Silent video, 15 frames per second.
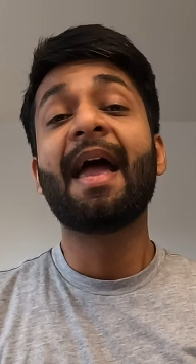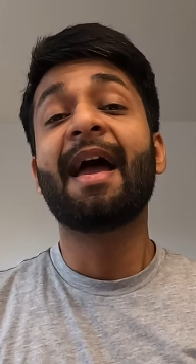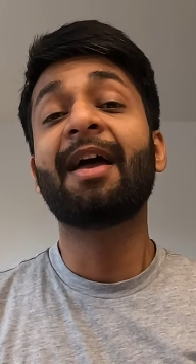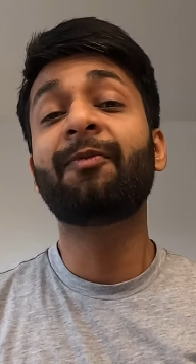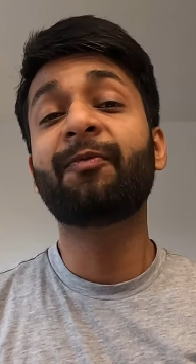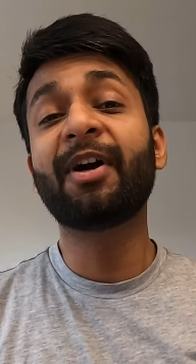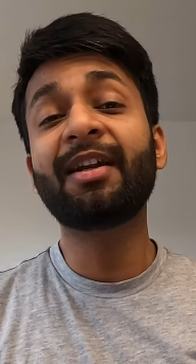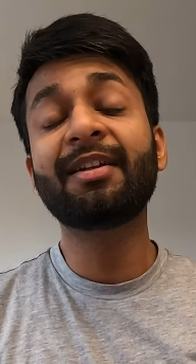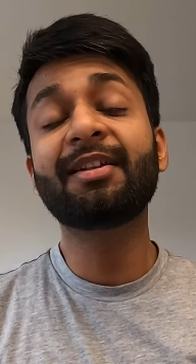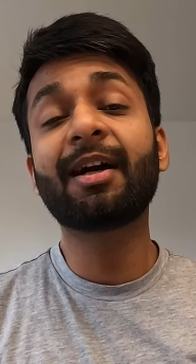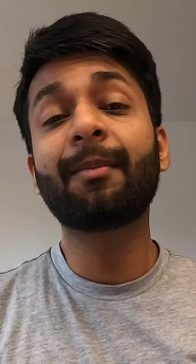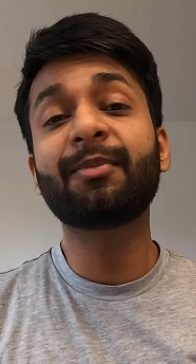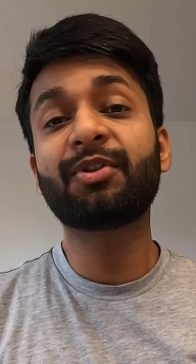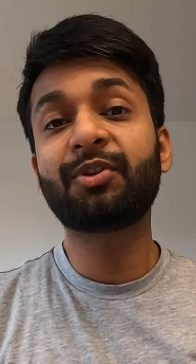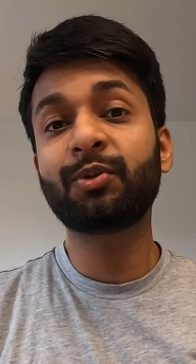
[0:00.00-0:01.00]
And when it
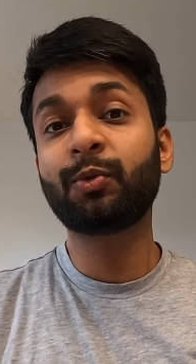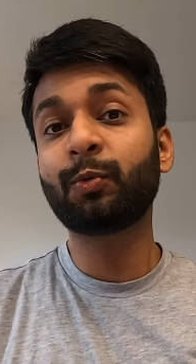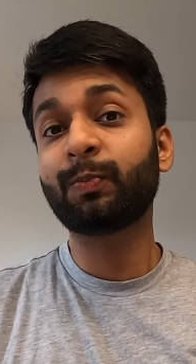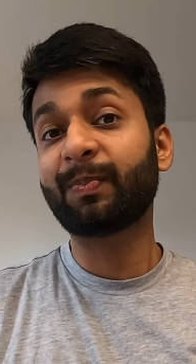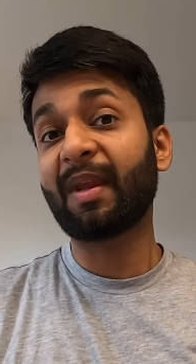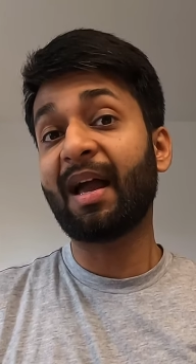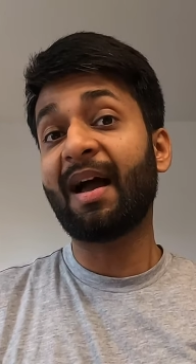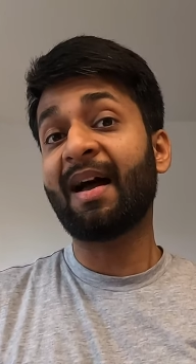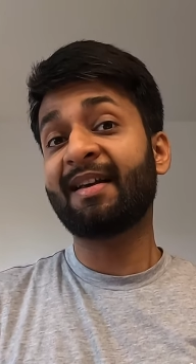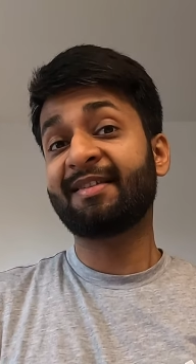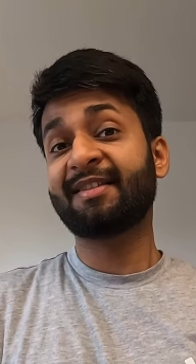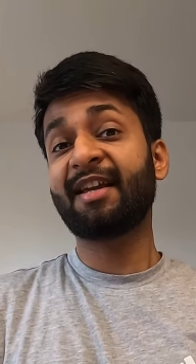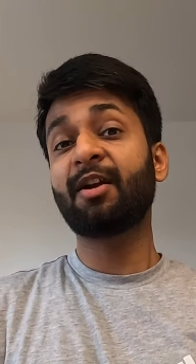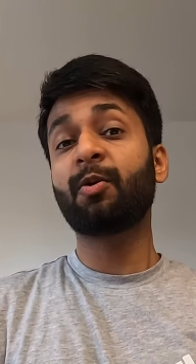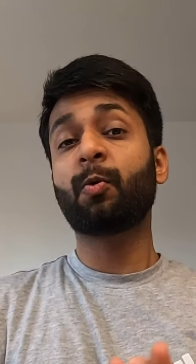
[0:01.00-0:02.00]
comes to
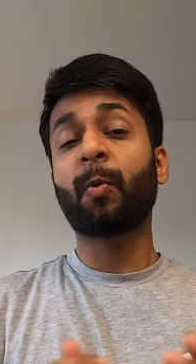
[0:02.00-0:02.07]
asking